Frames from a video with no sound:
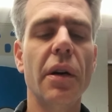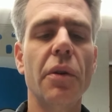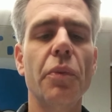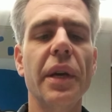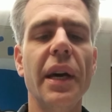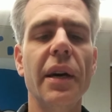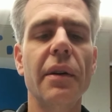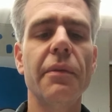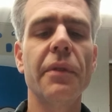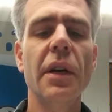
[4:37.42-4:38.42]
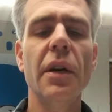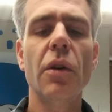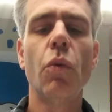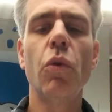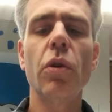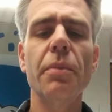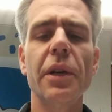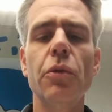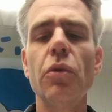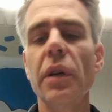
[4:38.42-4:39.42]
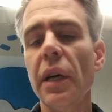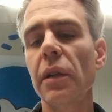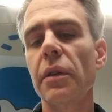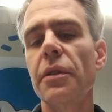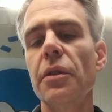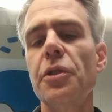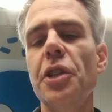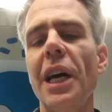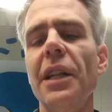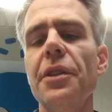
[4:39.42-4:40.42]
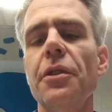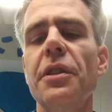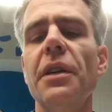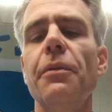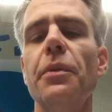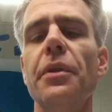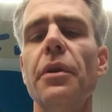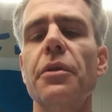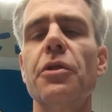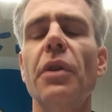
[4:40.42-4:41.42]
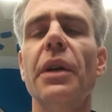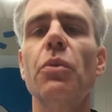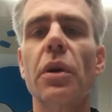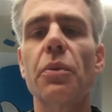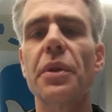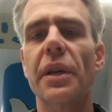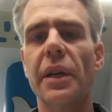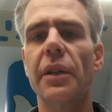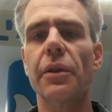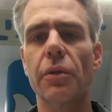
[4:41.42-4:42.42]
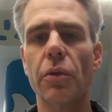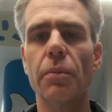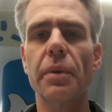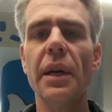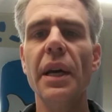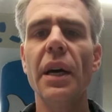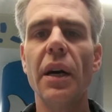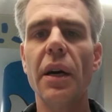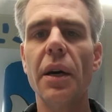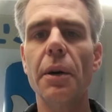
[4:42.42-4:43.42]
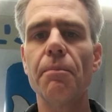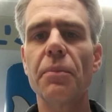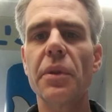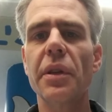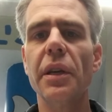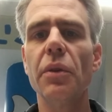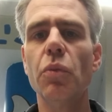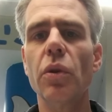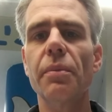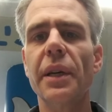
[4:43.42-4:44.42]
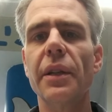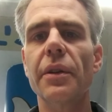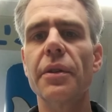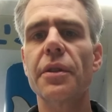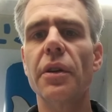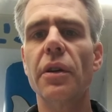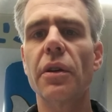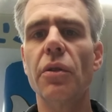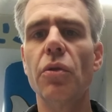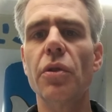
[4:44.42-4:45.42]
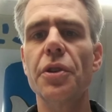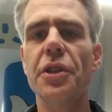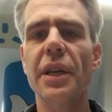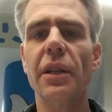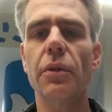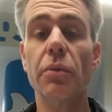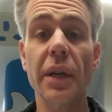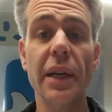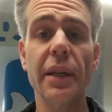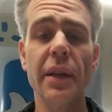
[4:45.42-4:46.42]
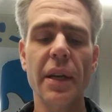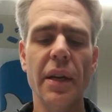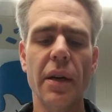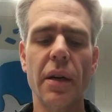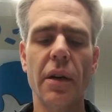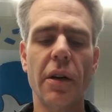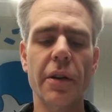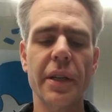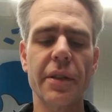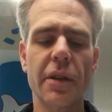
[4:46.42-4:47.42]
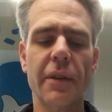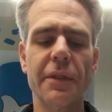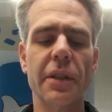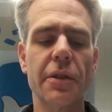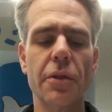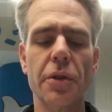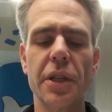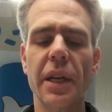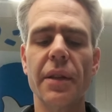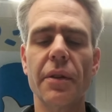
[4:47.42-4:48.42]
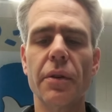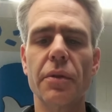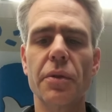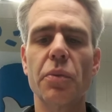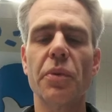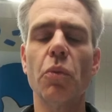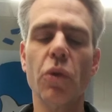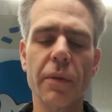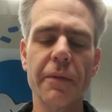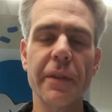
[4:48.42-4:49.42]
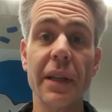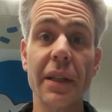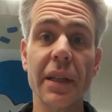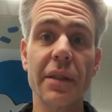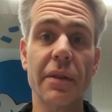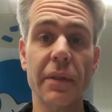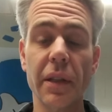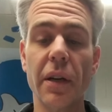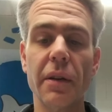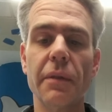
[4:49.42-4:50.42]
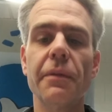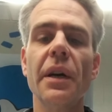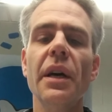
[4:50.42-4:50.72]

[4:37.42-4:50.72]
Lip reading: we have warm and cool colors. So challenge yourself with those. Try to work with a color group. The warm colors are orange, yellow, red. Artists often associate those with warm feelings of love,